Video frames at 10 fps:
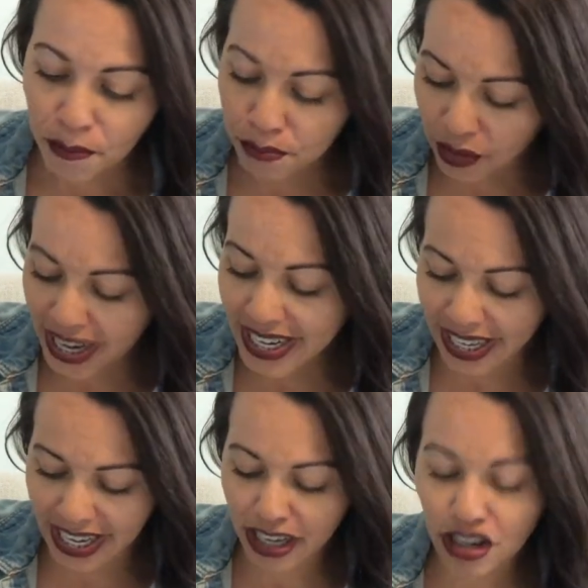
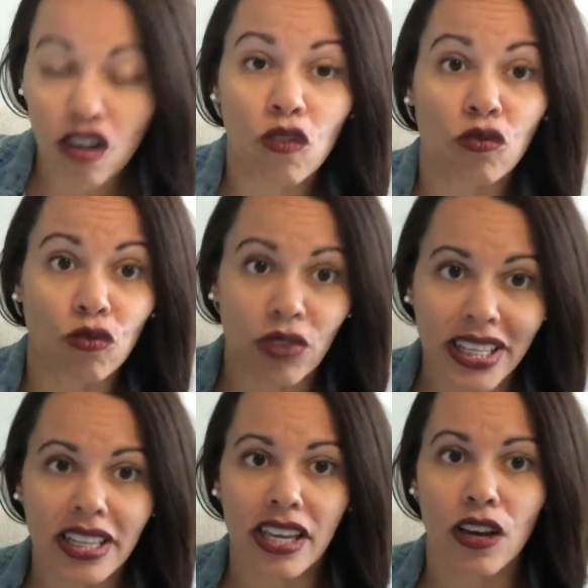break in
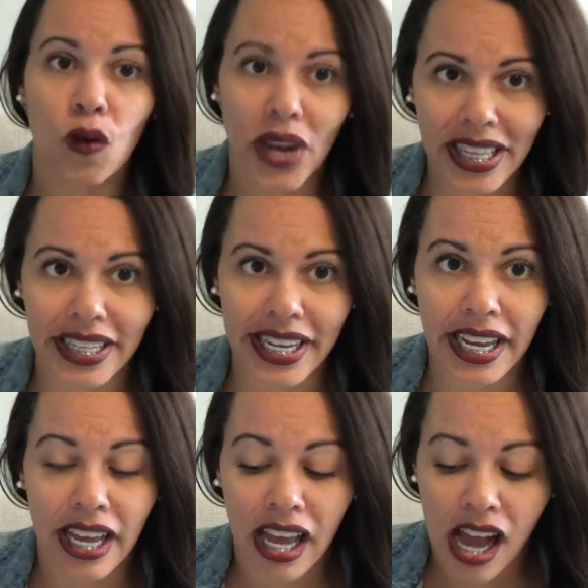really quickly.
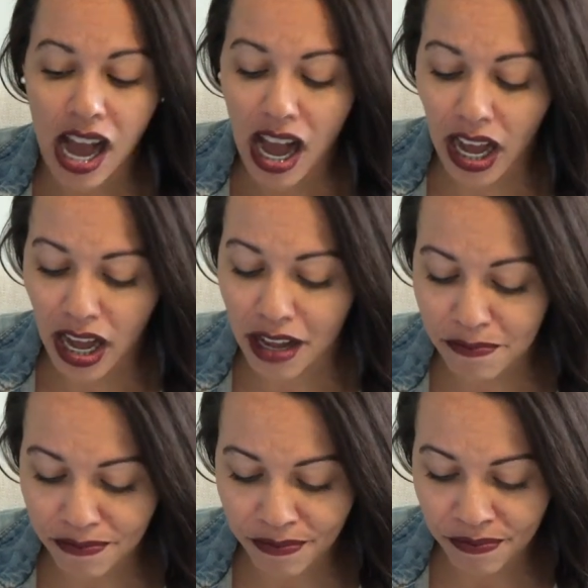
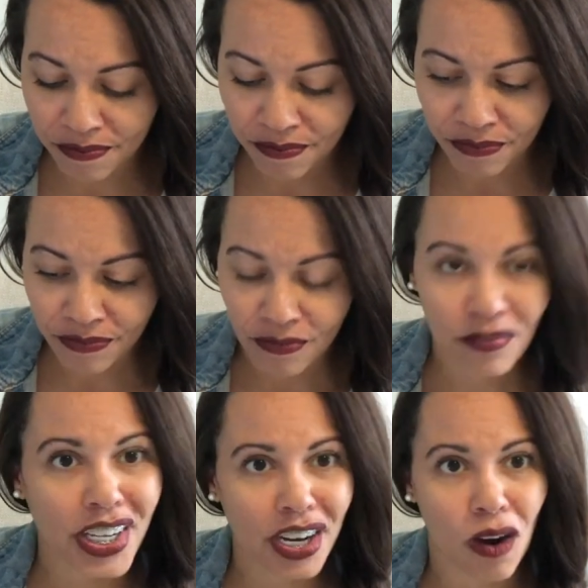
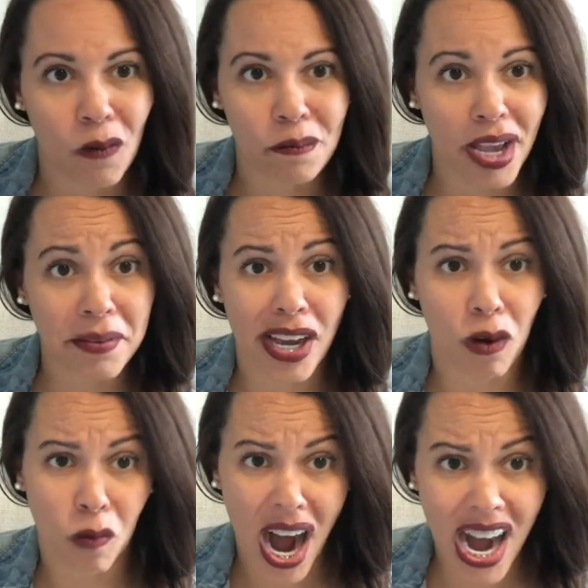You know, maybe
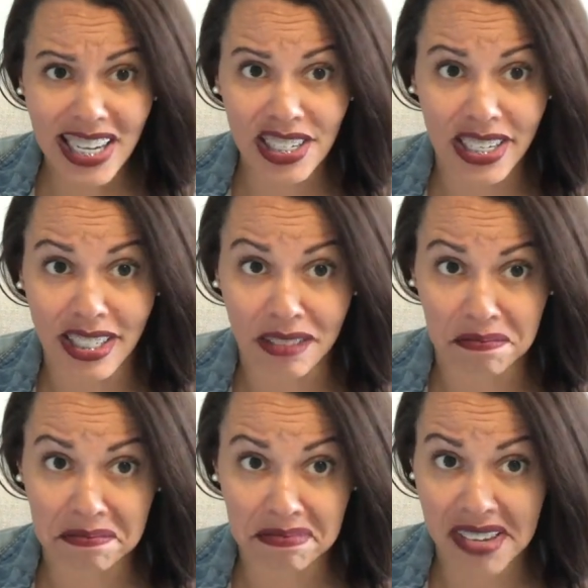I'll wash
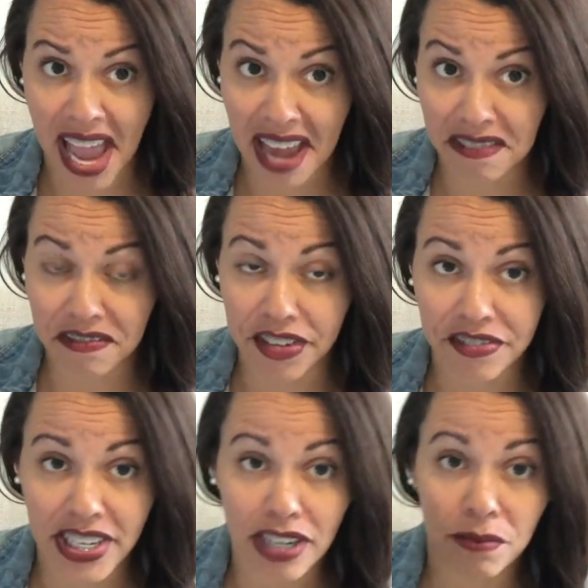in 10,
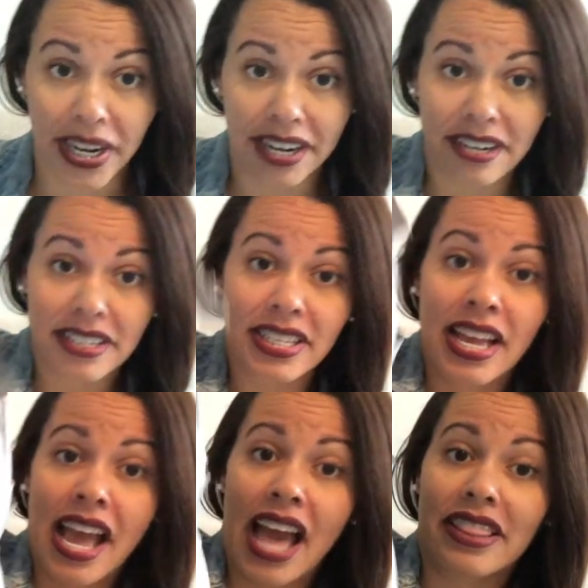15 wears,
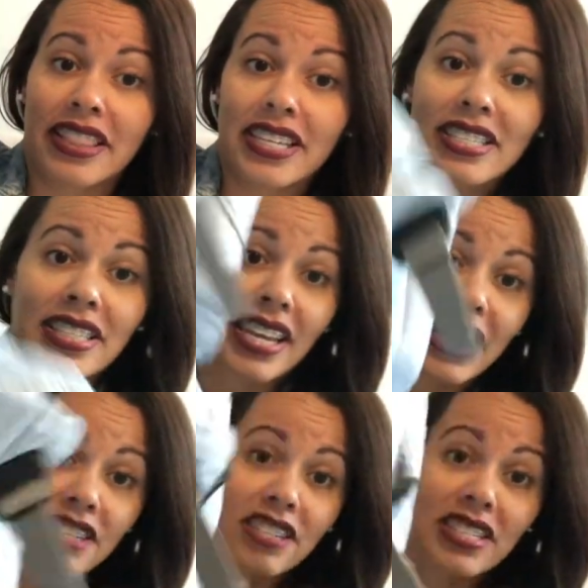and this
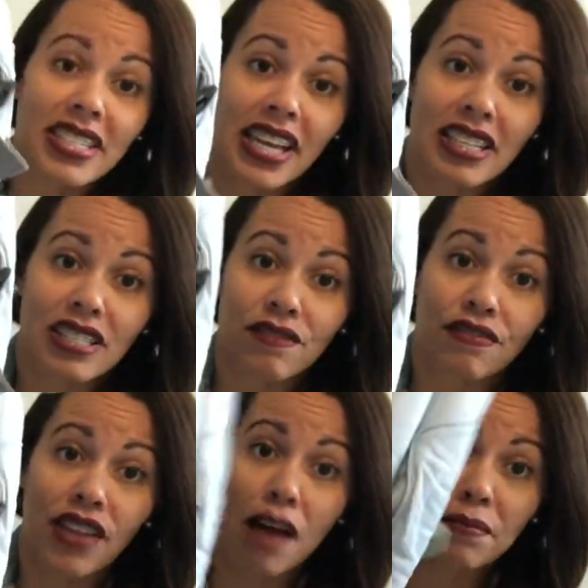thing just gets
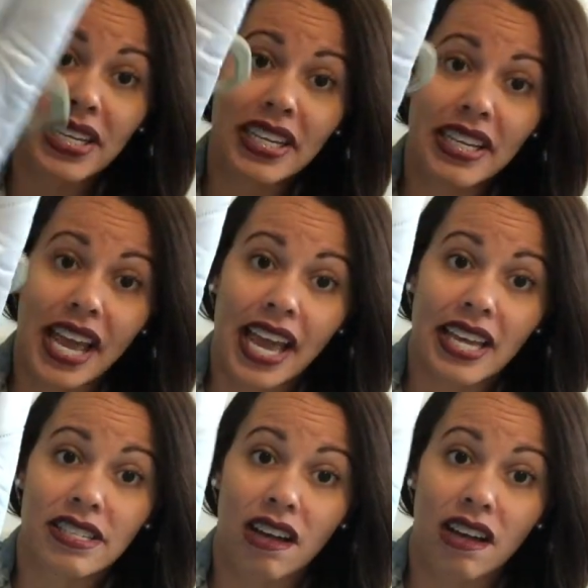floppy as